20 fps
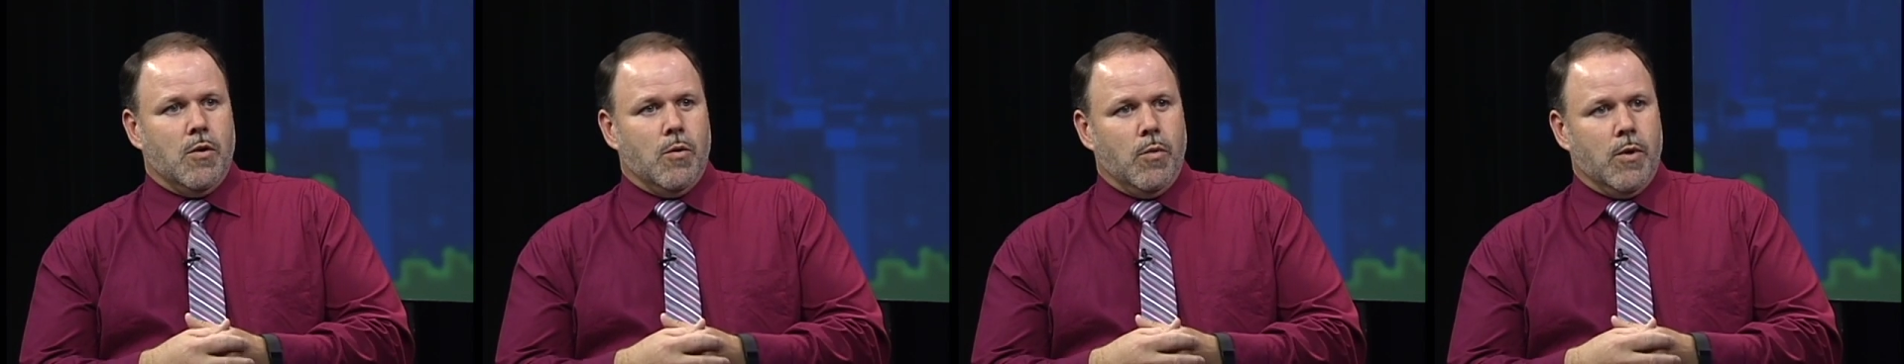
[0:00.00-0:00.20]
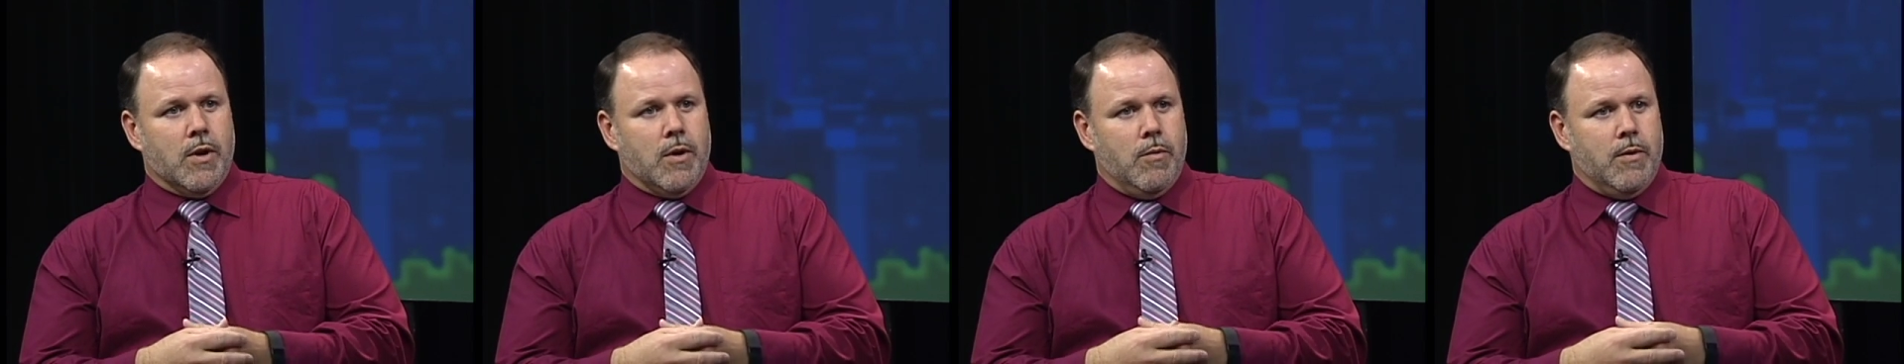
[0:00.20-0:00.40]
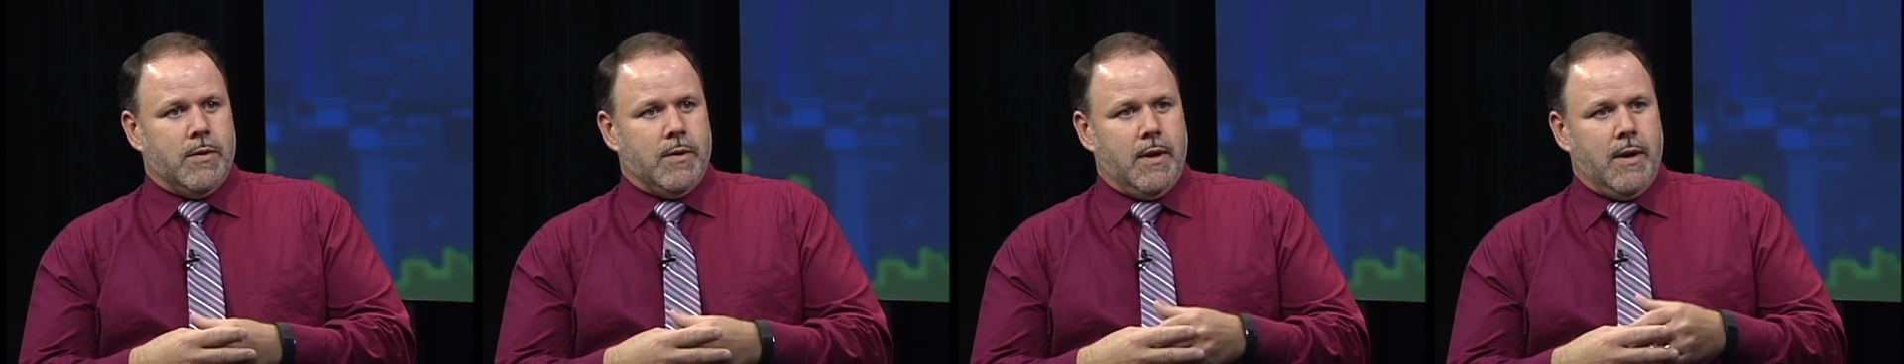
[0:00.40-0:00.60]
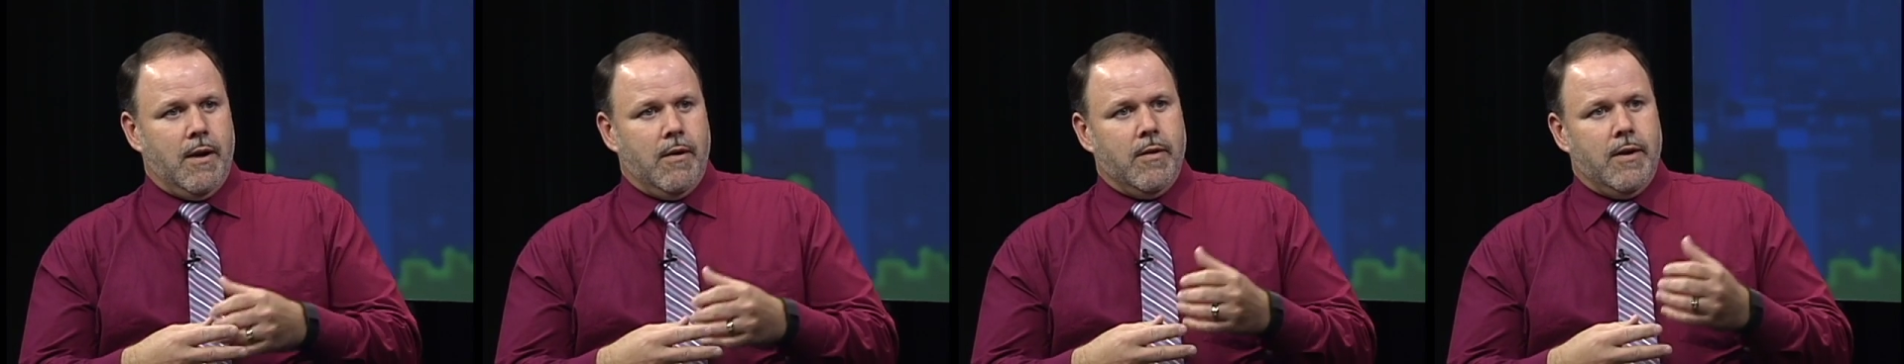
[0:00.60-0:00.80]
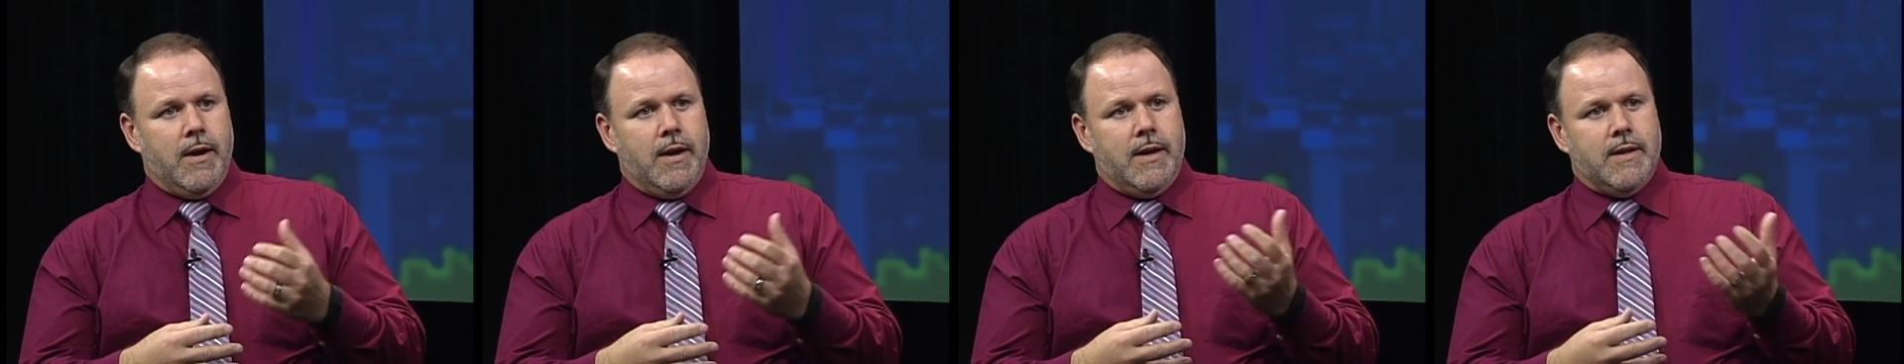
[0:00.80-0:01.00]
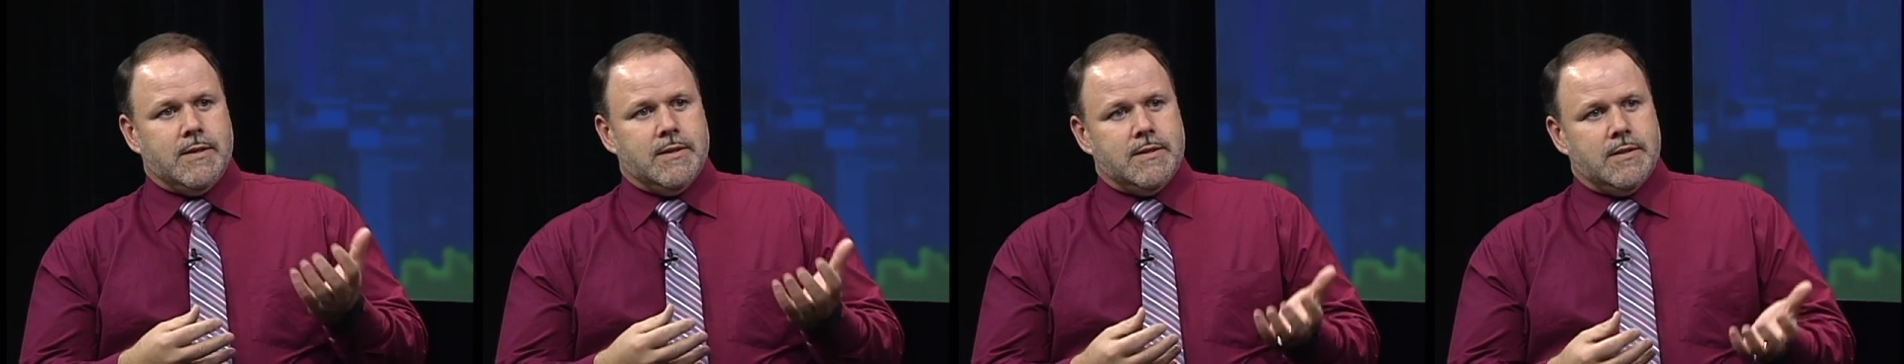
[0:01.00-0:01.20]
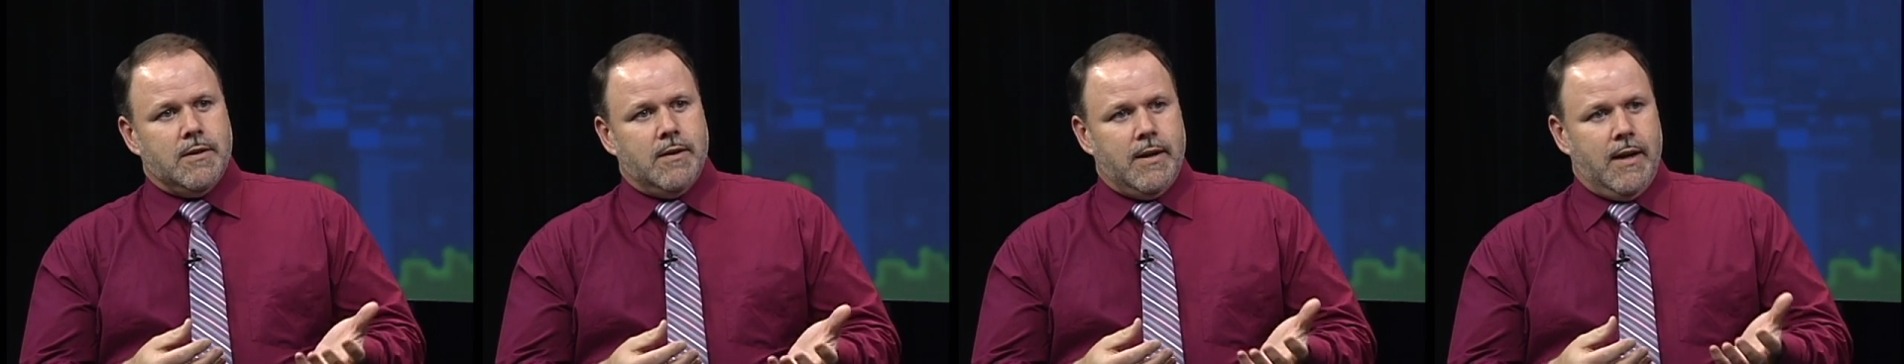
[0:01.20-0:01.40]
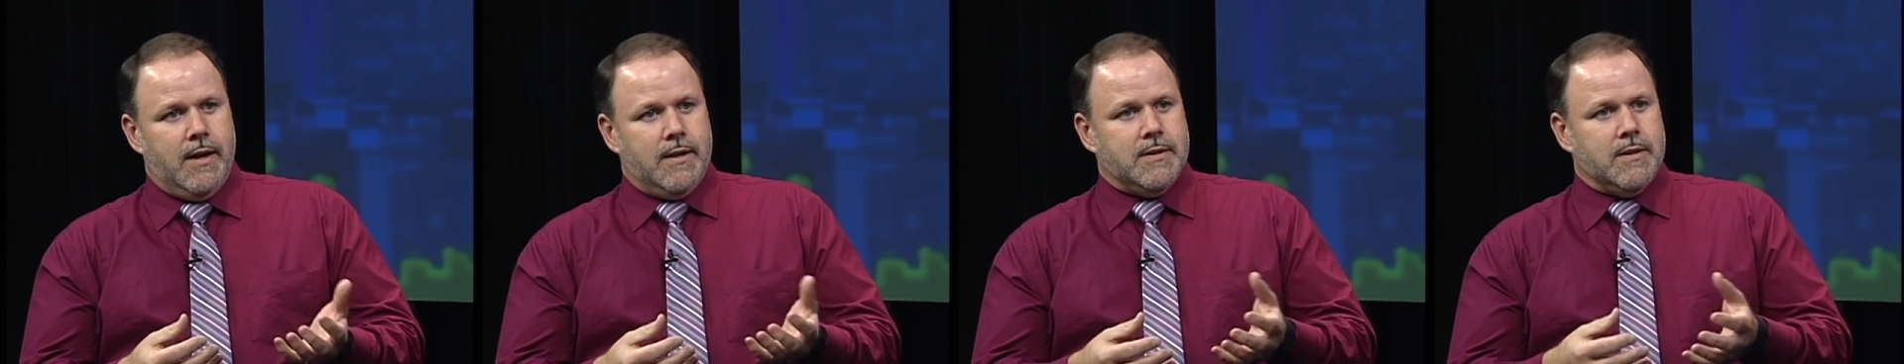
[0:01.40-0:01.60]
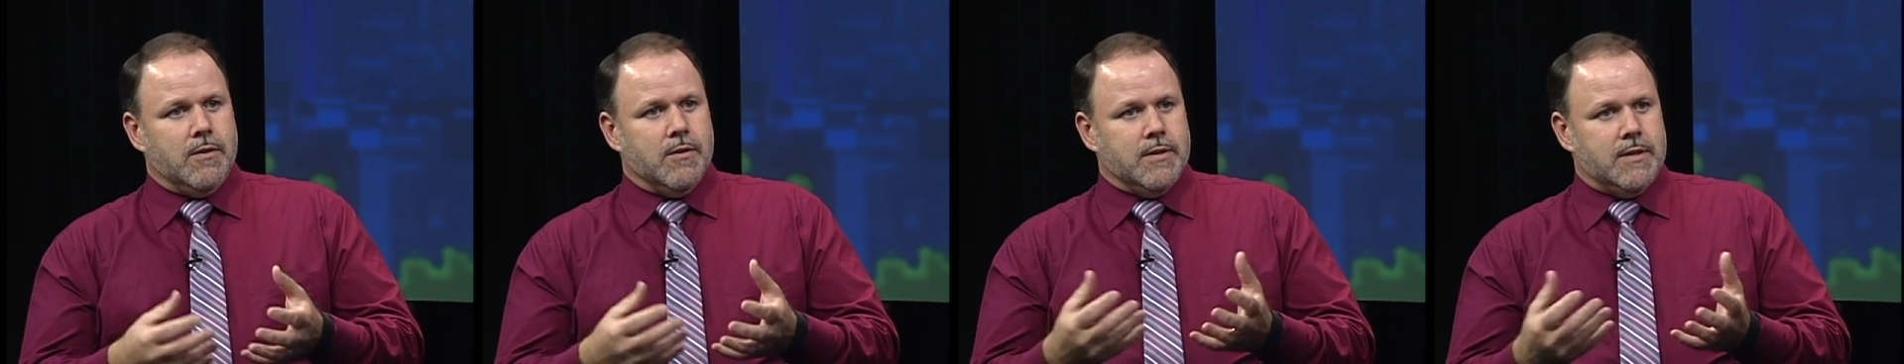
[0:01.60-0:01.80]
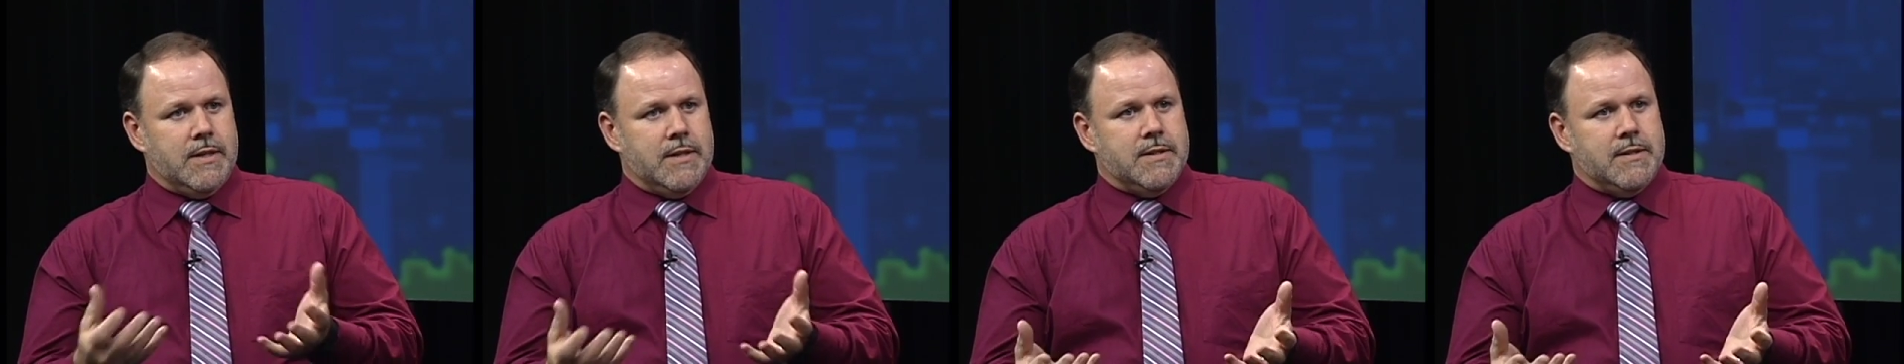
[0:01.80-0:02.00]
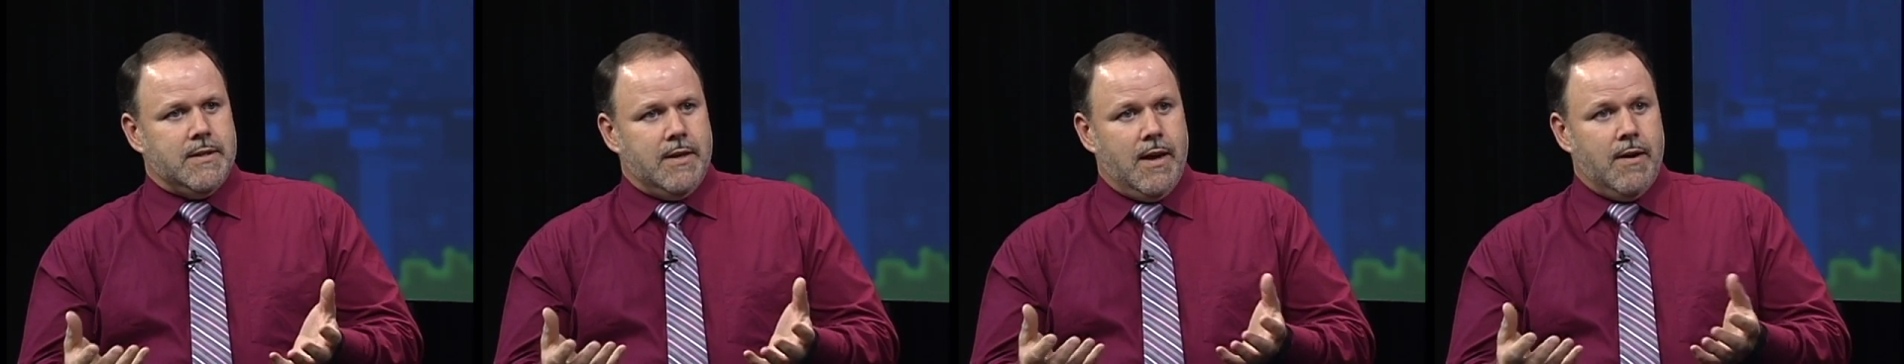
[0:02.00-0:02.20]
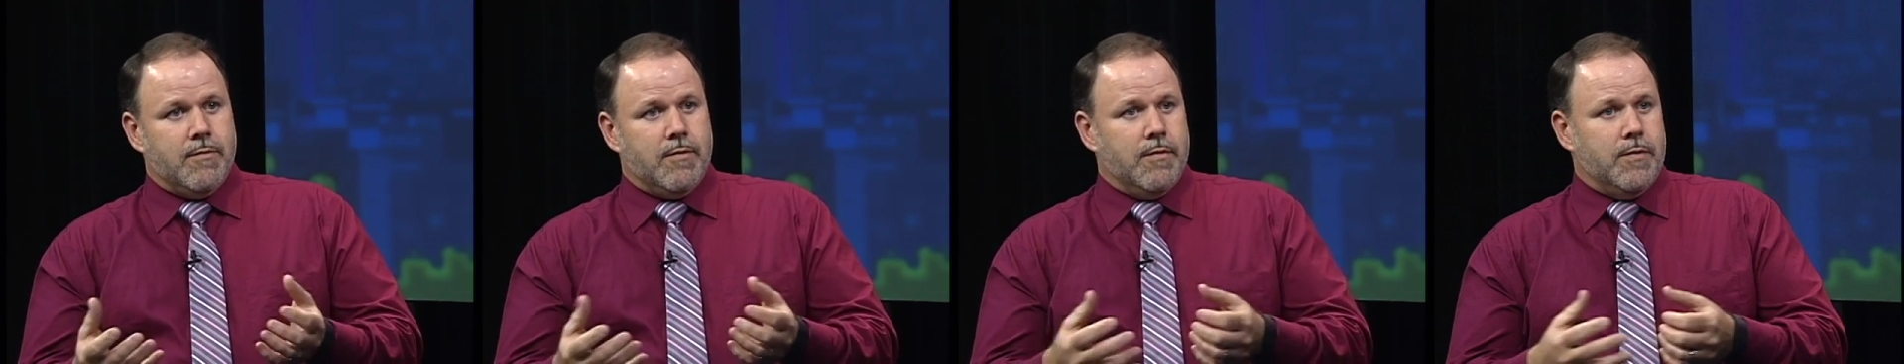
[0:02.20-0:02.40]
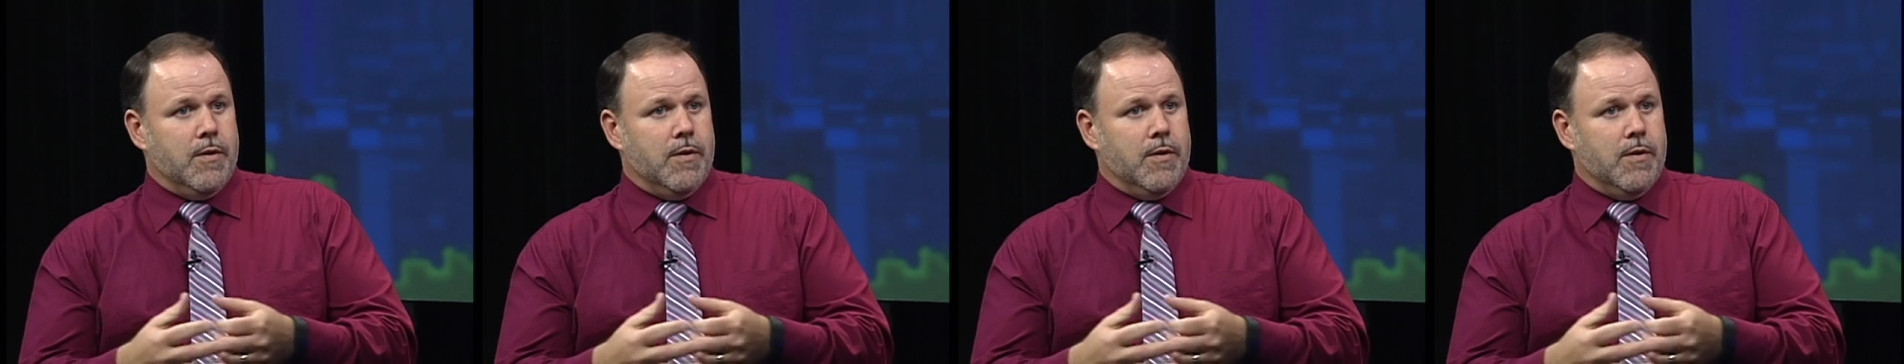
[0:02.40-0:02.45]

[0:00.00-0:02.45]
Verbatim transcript: or working with the Area Agency on Aging or DCF